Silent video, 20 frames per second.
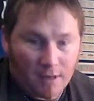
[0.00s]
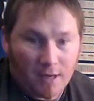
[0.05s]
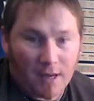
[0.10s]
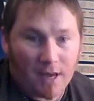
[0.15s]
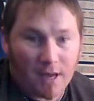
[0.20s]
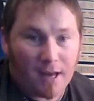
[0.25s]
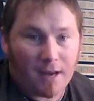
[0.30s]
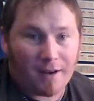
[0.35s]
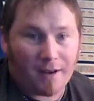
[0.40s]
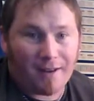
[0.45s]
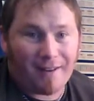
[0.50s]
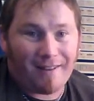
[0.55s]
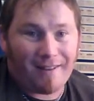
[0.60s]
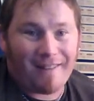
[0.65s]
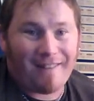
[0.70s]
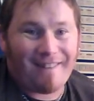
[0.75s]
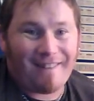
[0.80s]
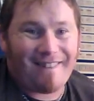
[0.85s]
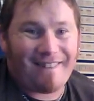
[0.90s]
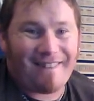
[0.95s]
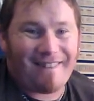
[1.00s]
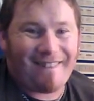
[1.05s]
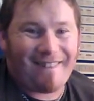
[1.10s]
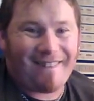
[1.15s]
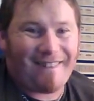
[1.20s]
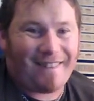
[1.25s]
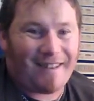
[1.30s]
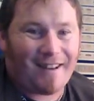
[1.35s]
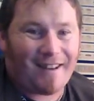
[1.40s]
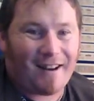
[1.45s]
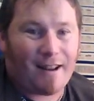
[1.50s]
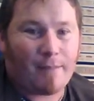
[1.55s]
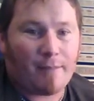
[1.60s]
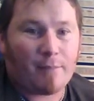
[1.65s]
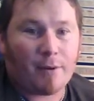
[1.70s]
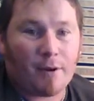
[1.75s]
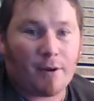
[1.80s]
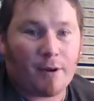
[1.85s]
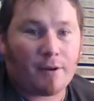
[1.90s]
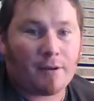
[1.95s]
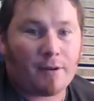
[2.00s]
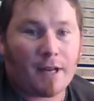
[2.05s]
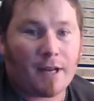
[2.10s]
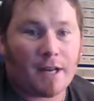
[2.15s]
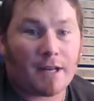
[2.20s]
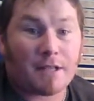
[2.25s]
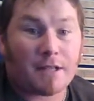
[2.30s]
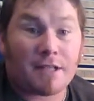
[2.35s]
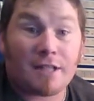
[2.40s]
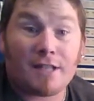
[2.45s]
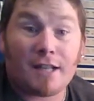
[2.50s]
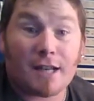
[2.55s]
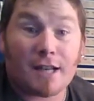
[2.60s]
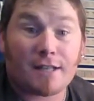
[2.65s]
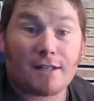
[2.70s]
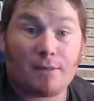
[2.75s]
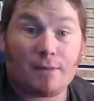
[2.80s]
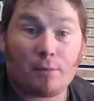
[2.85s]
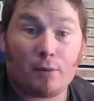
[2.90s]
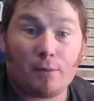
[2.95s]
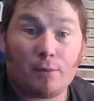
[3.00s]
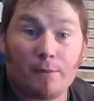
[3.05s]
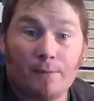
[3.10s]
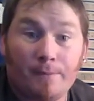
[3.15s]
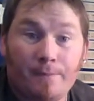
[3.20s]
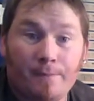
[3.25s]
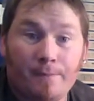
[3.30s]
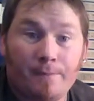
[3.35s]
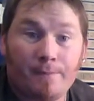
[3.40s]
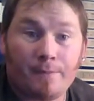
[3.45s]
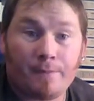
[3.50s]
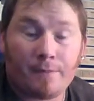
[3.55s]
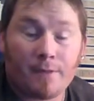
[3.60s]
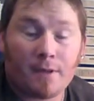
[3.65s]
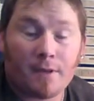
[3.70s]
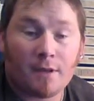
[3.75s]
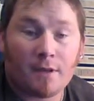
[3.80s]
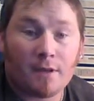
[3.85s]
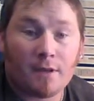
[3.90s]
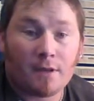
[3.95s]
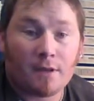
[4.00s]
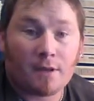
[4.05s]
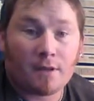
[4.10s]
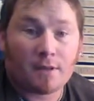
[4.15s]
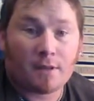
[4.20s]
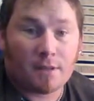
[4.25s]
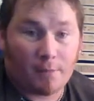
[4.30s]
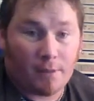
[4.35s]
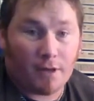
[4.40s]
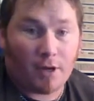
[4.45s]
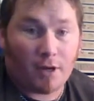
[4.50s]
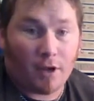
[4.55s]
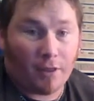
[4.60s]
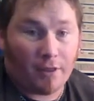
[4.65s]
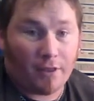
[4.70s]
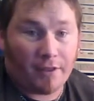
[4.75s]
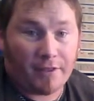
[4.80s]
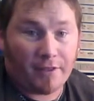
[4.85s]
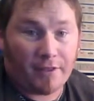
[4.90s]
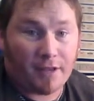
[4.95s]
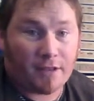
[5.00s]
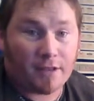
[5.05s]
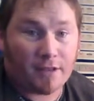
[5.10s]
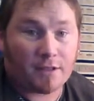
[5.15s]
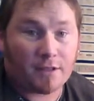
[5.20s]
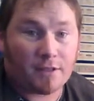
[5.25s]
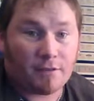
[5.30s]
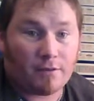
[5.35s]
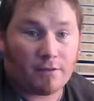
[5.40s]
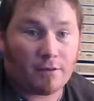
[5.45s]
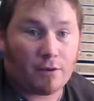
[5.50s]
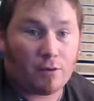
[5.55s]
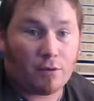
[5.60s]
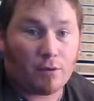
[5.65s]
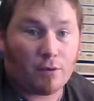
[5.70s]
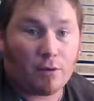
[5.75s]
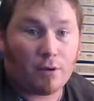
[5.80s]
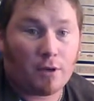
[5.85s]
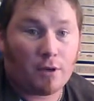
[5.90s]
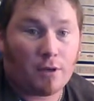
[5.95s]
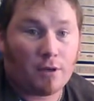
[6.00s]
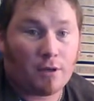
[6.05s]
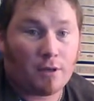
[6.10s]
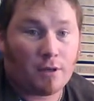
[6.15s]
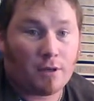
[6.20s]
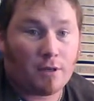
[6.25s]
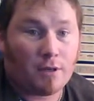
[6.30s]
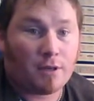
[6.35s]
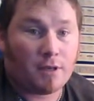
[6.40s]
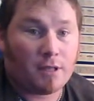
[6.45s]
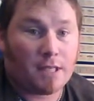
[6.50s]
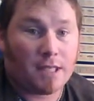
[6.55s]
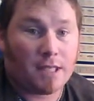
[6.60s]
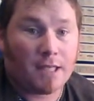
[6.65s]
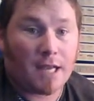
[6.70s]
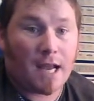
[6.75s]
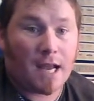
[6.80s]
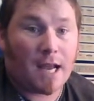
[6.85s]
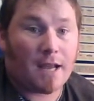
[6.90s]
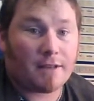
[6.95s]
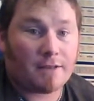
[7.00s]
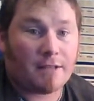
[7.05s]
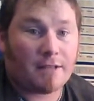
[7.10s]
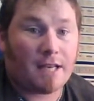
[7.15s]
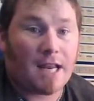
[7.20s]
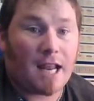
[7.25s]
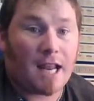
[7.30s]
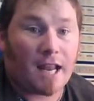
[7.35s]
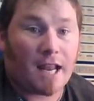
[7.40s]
and clamp it on, and it's adjustable depending on the thickness of your guitar's neck.